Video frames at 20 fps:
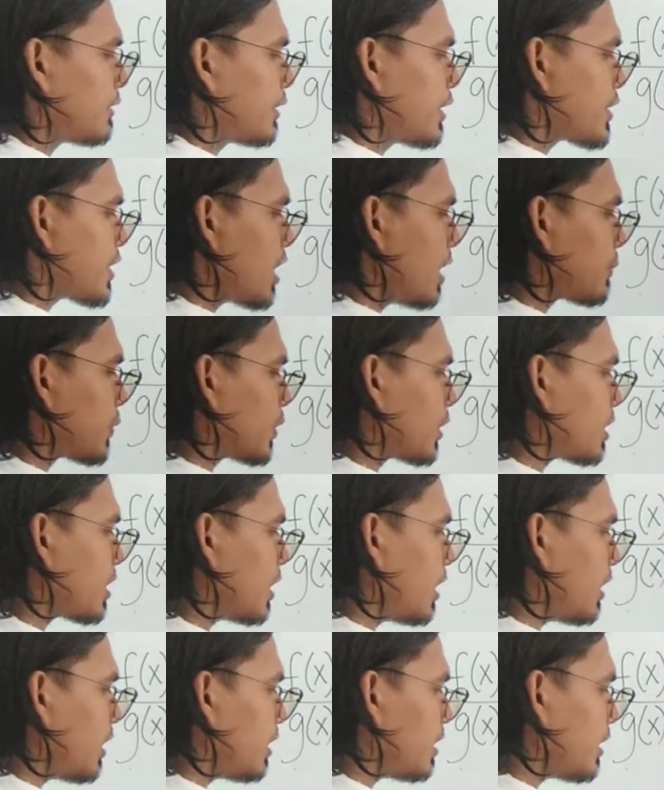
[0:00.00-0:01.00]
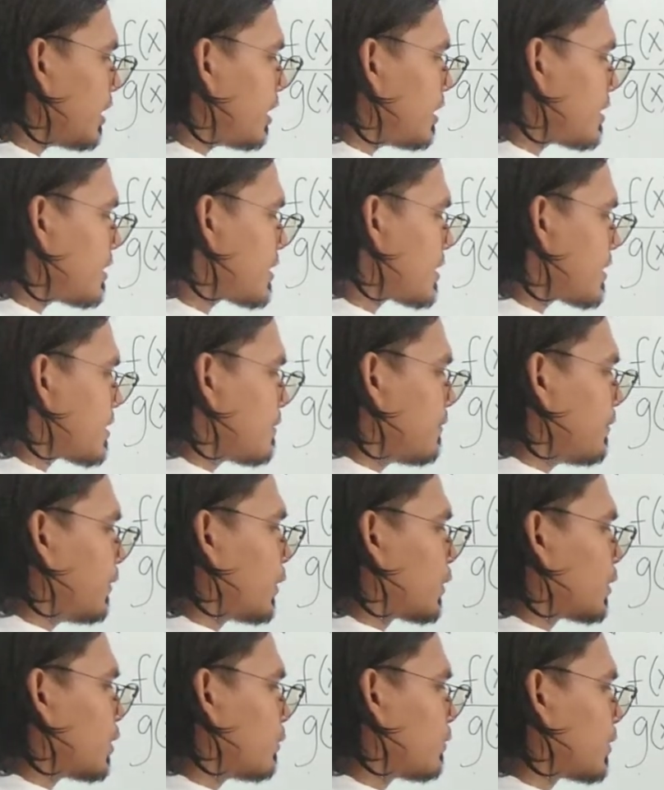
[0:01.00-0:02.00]
reciprocal is
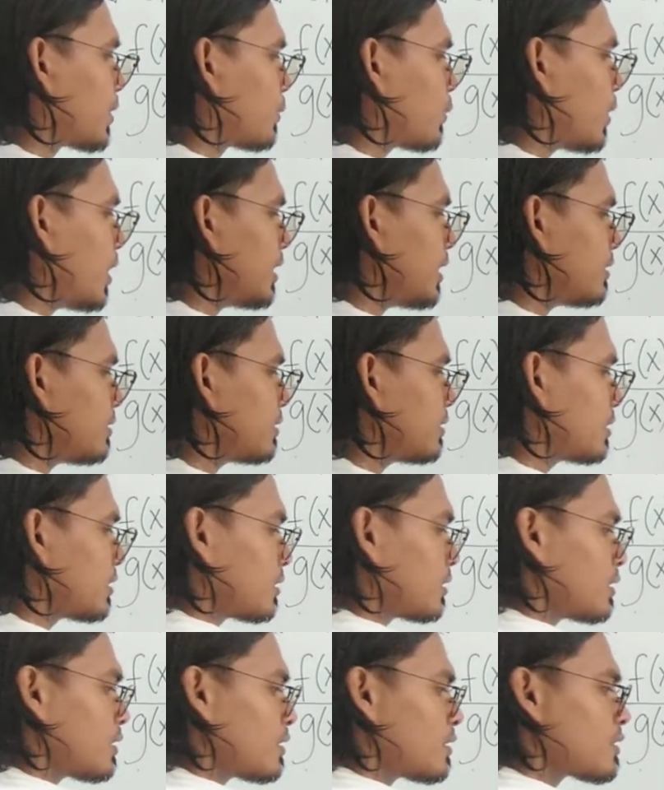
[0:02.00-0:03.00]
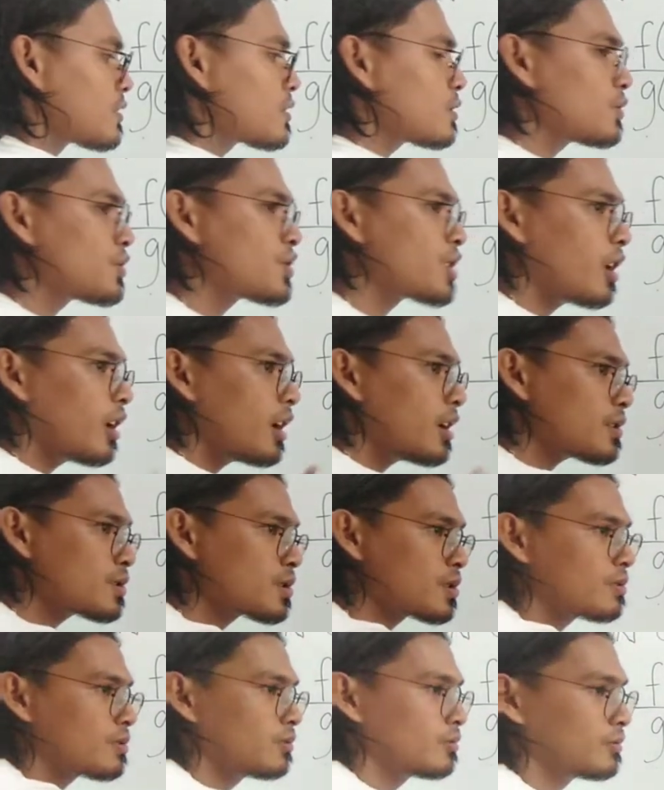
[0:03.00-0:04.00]
4 over 1. So
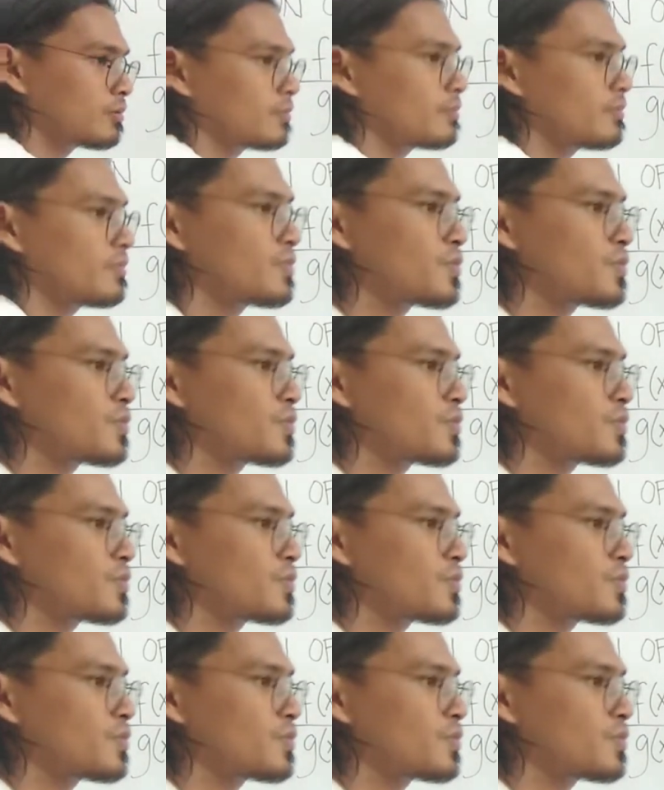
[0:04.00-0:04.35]
just